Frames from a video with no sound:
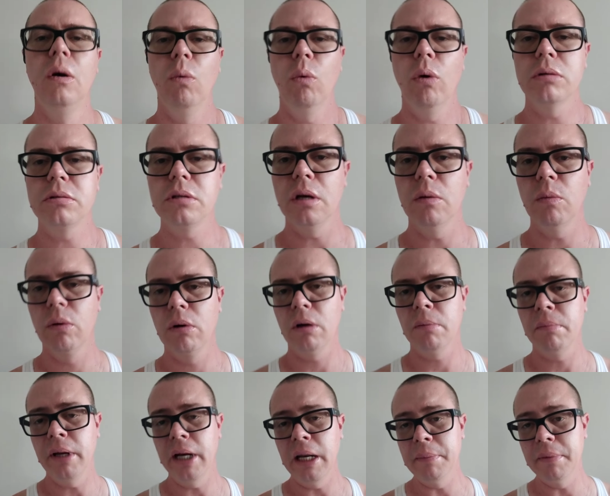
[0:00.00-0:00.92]
What's up,
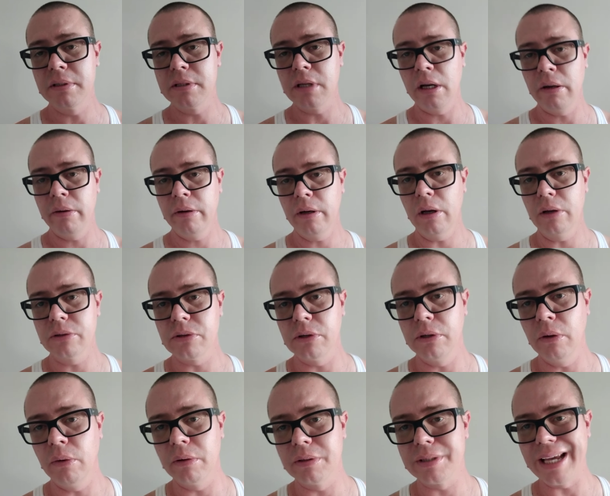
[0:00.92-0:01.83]
world? My name is Aaron, also
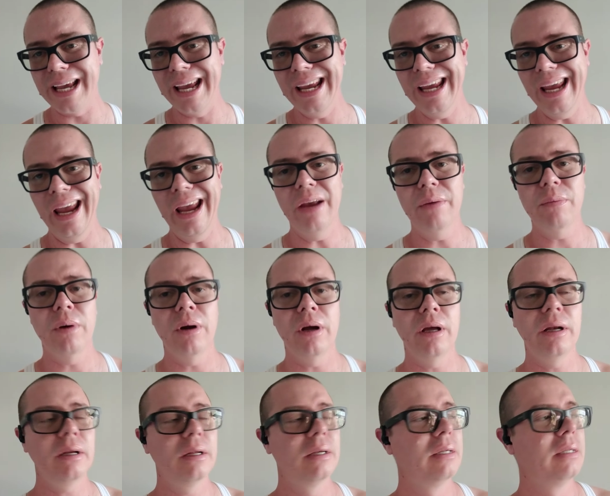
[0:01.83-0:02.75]
known as
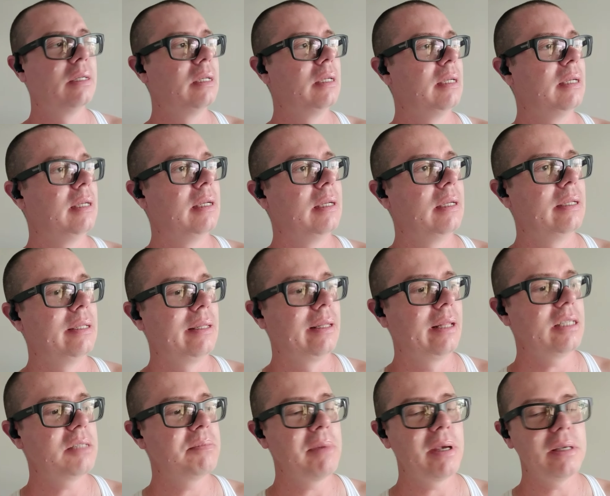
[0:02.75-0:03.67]
Aaron.
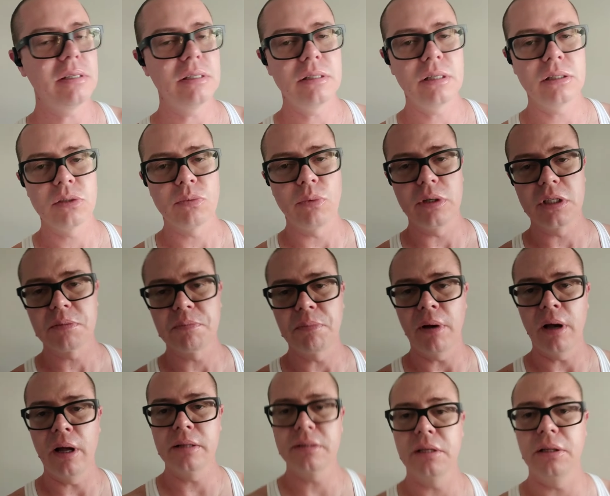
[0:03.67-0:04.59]
This message is a
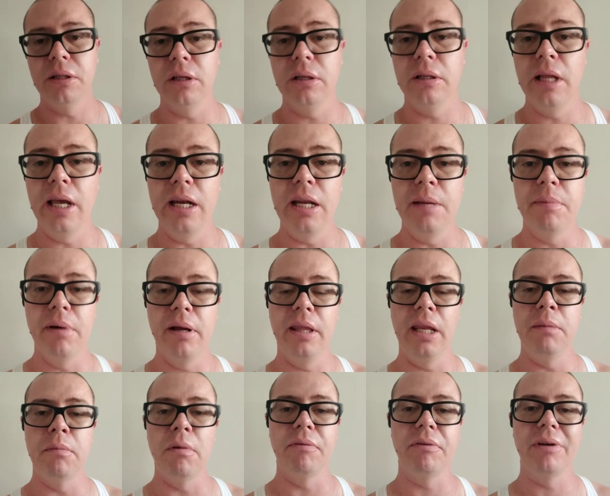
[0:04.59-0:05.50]
response to the lady by
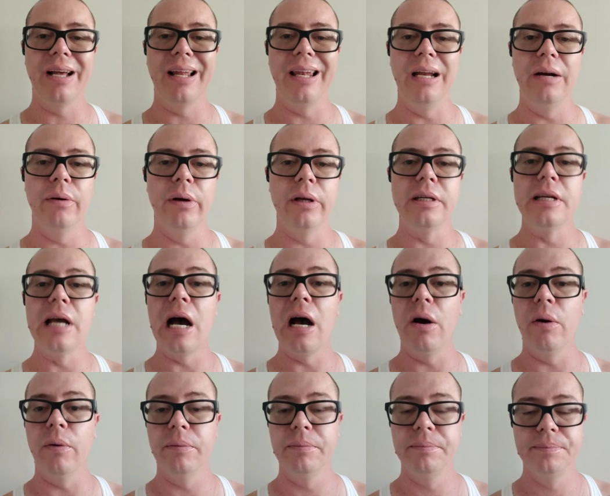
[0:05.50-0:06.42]
the name of Clara
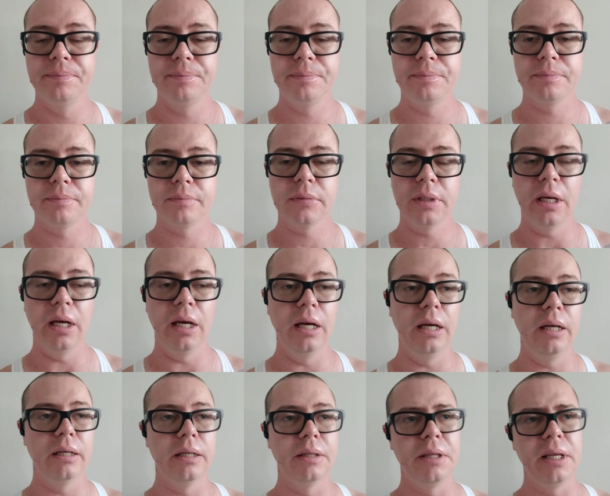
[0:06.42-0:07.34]
Dao.
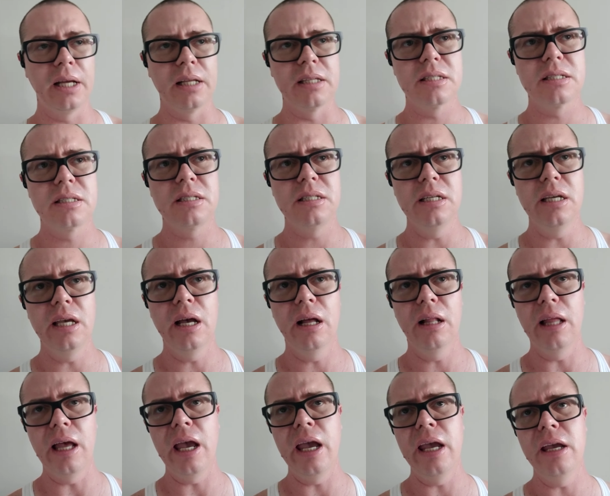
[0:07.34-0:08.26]
Okay, I think it's
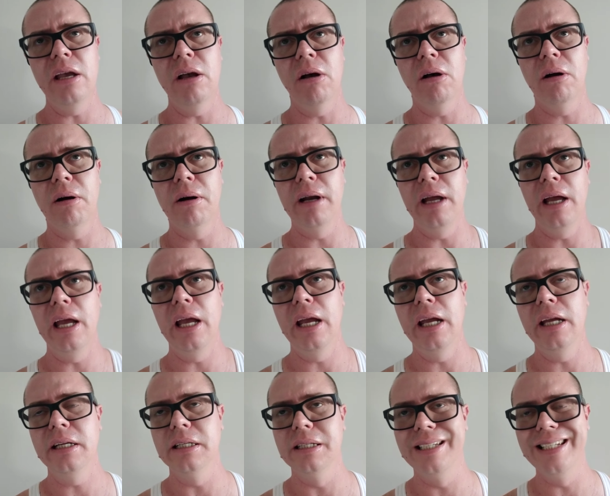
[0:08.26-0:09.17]
Clara
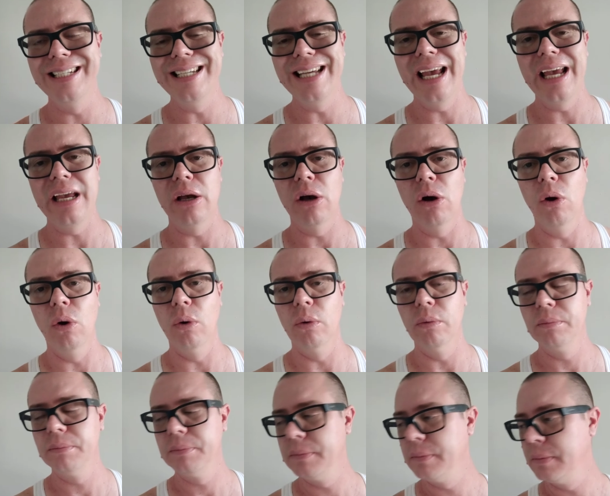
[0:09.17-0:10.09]
Dao.